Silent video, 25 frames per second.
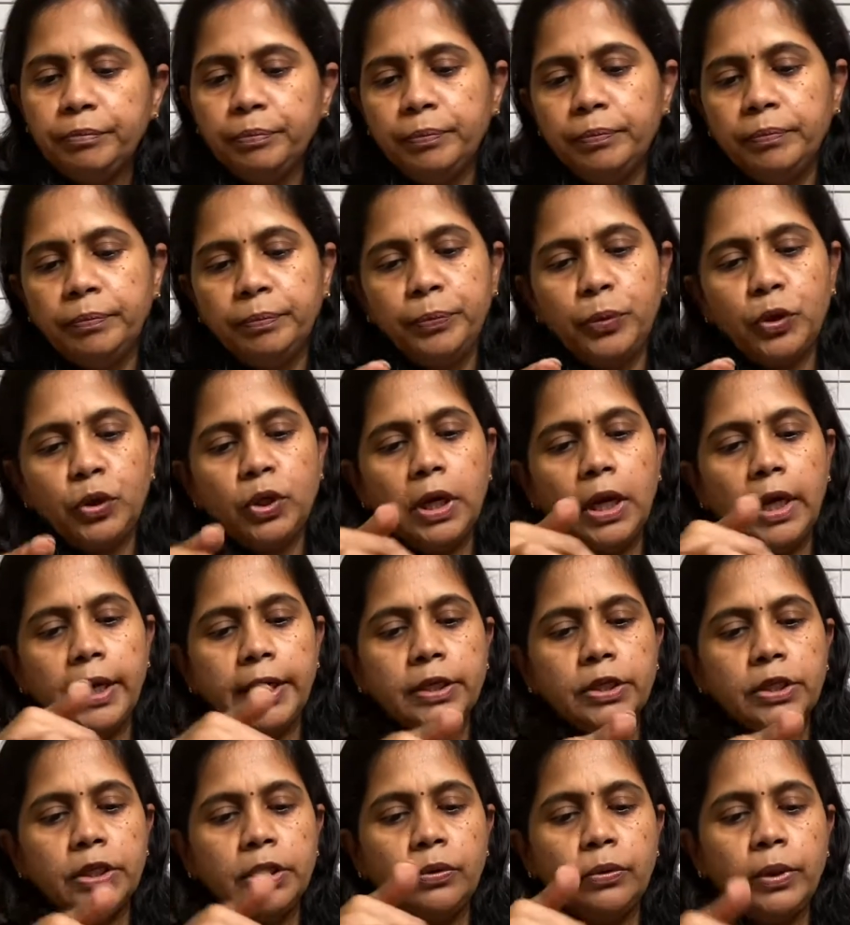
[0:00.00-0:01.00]
put
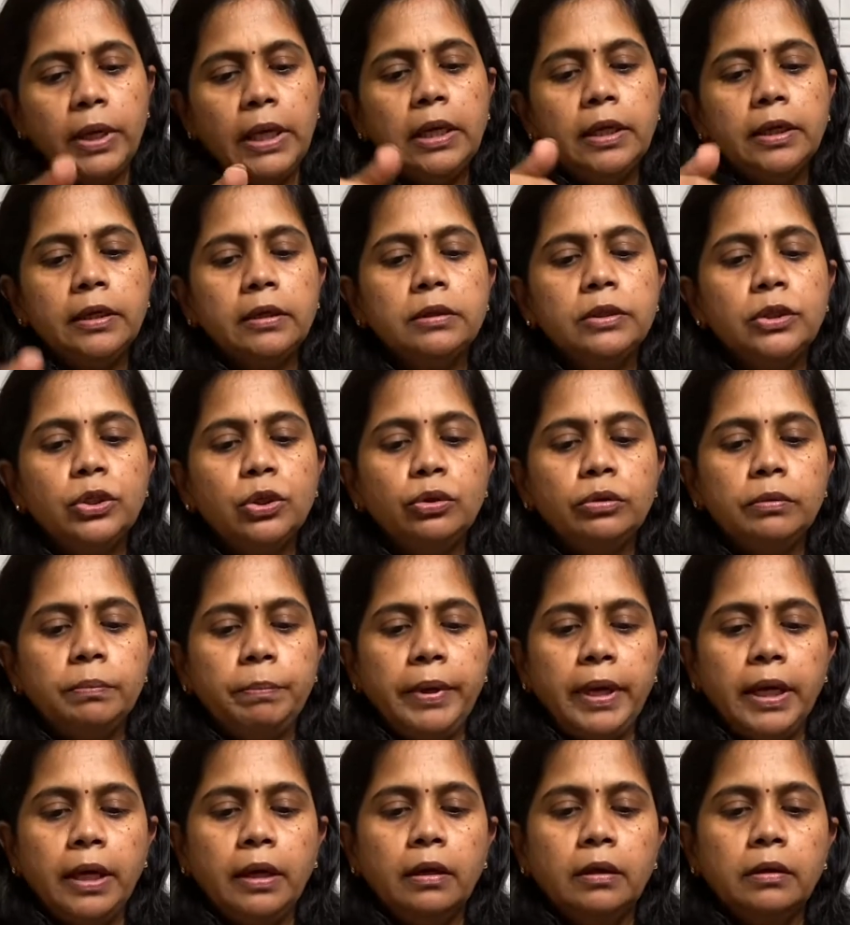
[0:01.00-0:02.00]
like 3 little
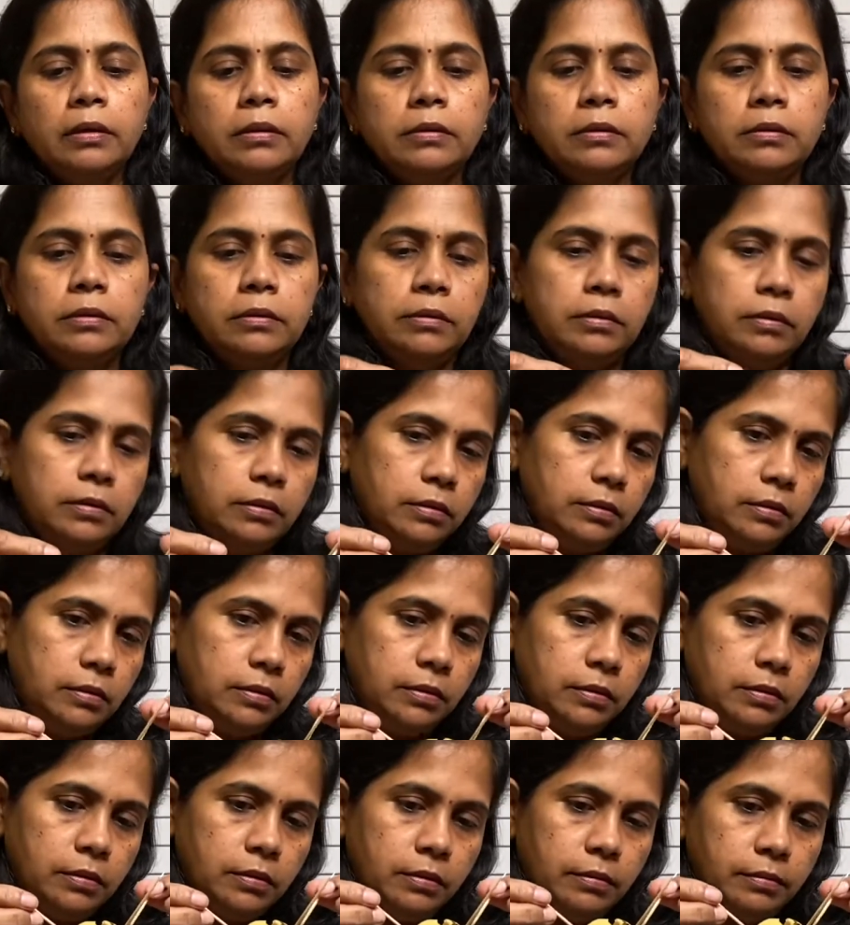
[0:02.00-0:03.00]
toothpick
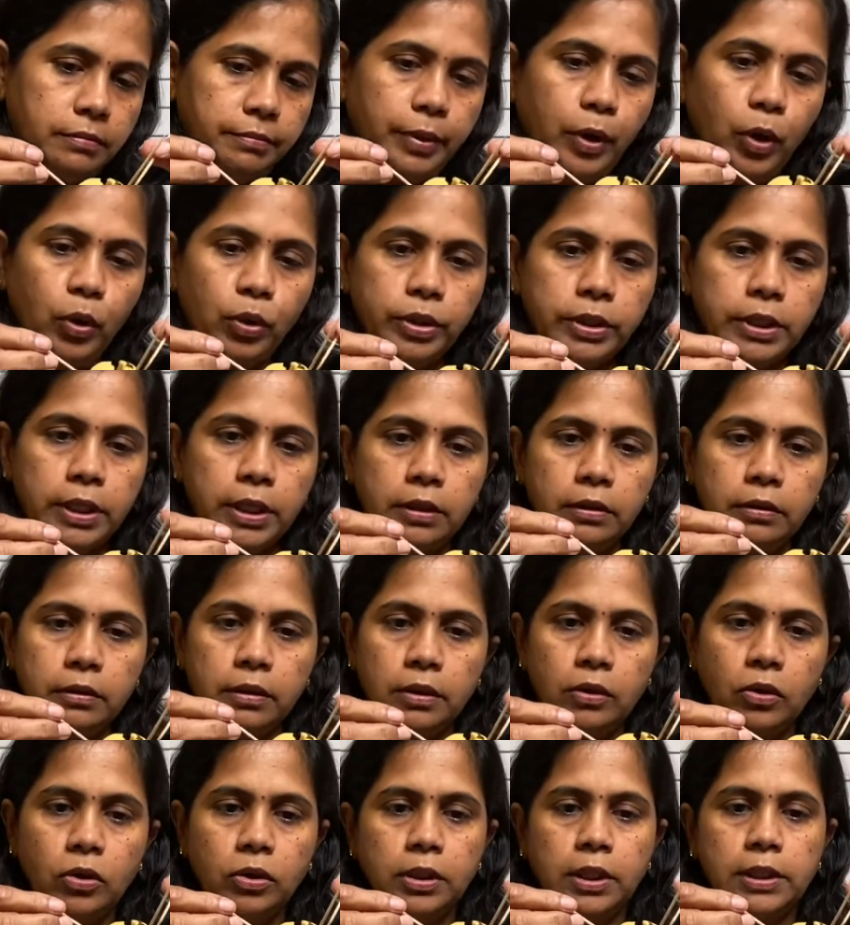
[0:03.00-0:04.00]
poked in
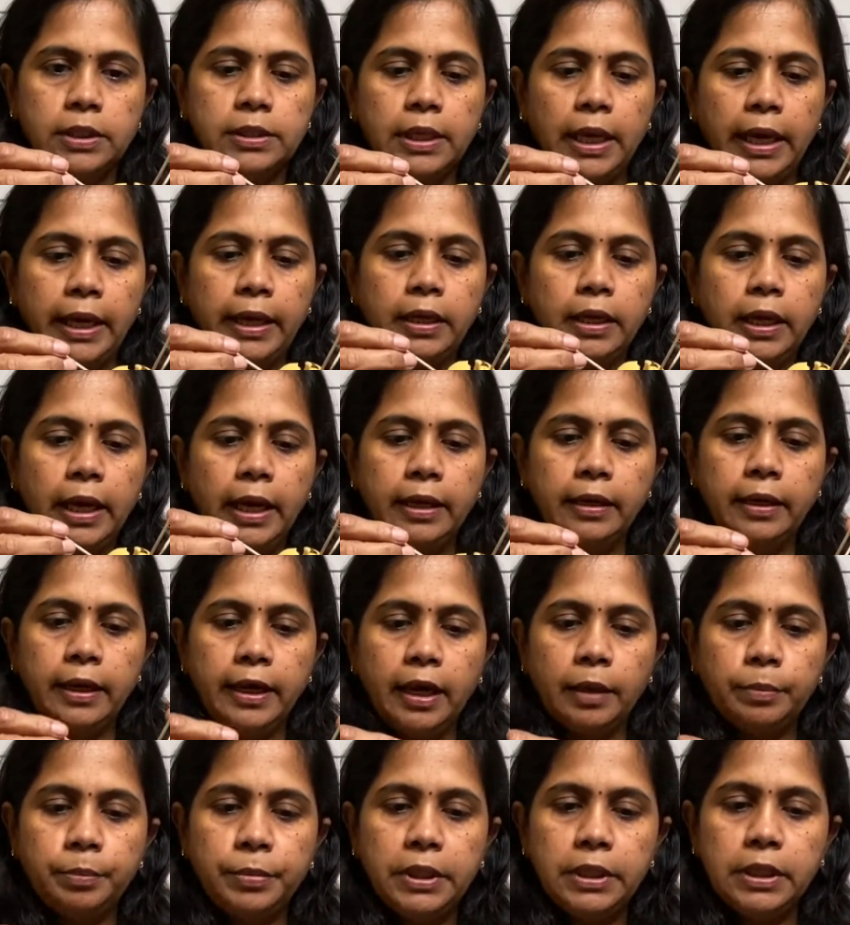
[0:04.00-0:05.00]
on the side and
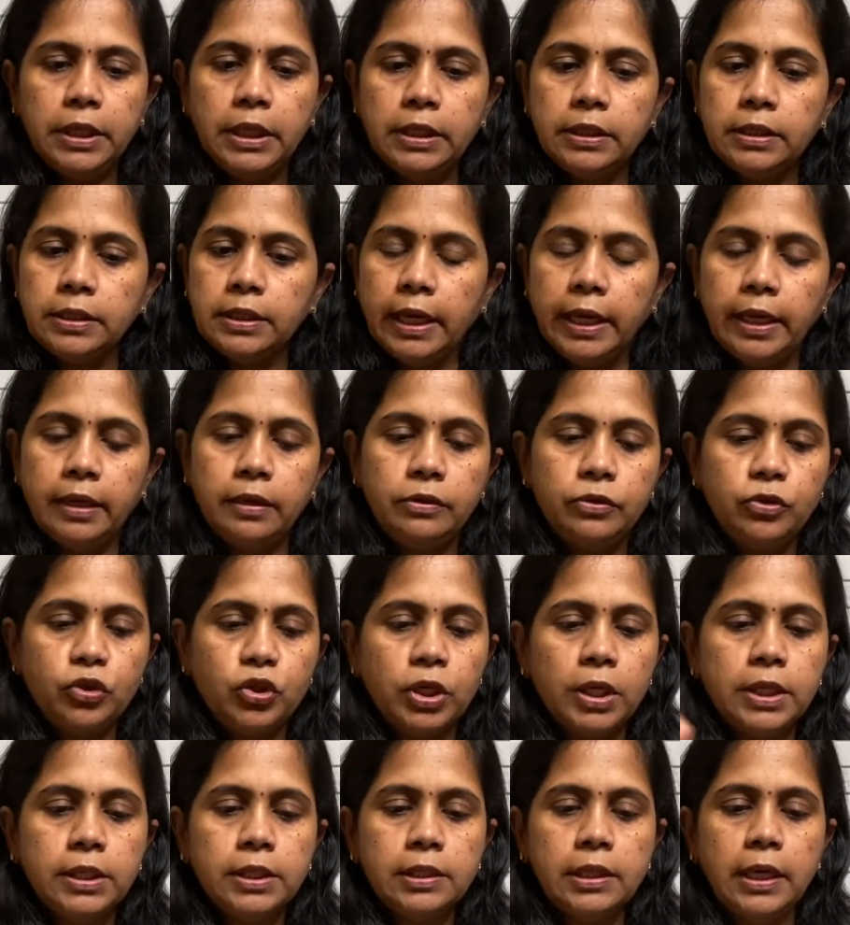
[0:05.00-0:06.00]
kept it inside
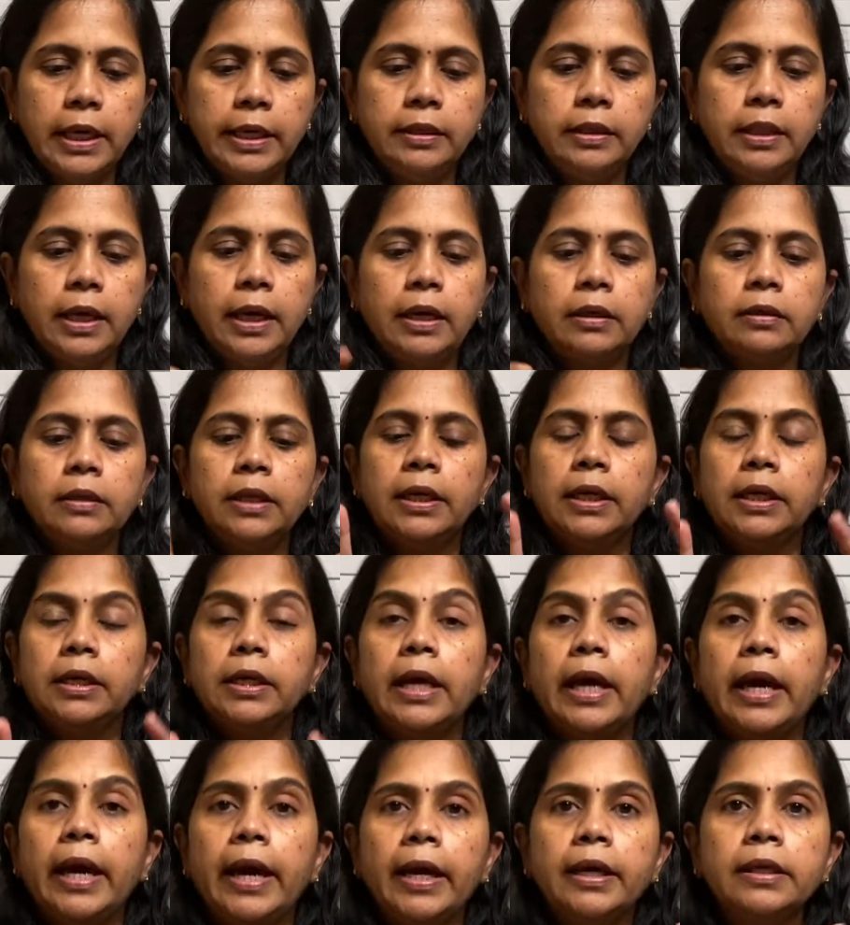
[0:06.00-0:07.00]
just like that, that it
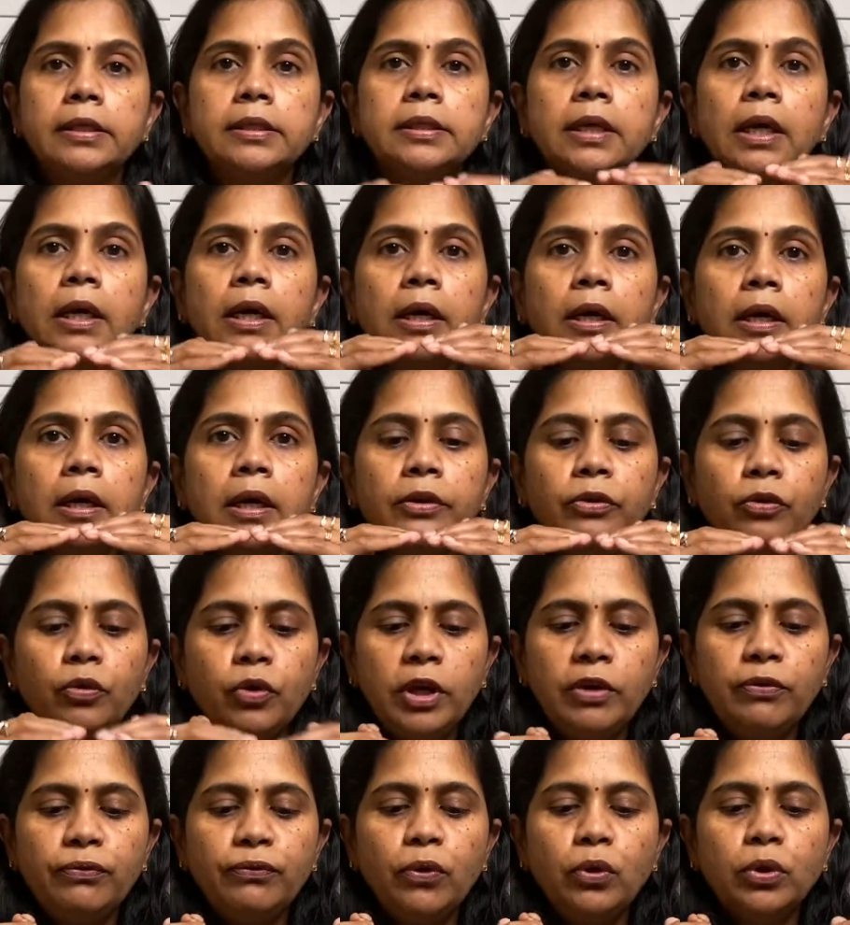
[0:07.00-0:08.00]
hangs
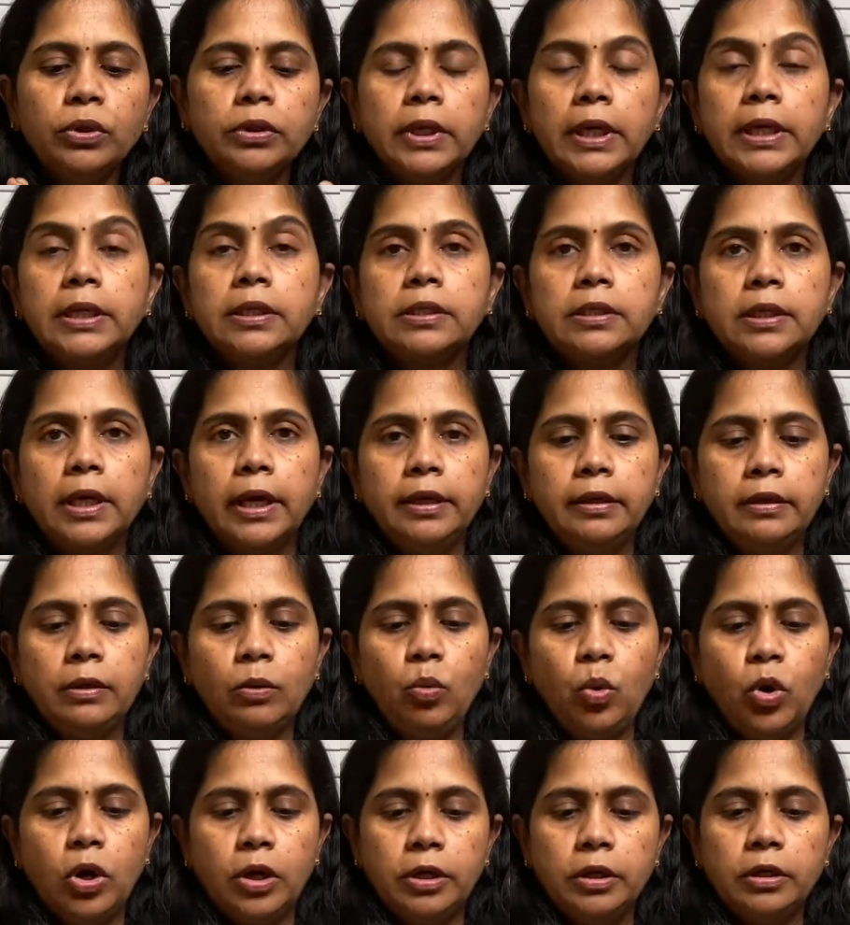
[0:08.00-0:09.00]
3/4 inside the
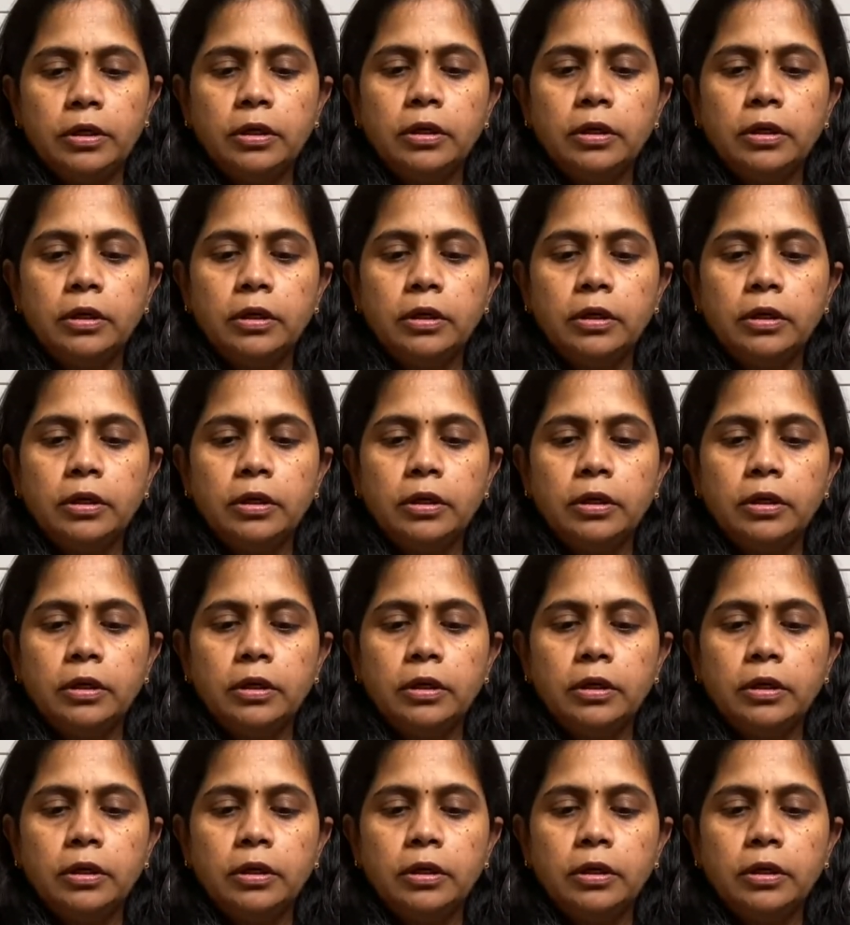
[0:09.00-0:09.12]
water.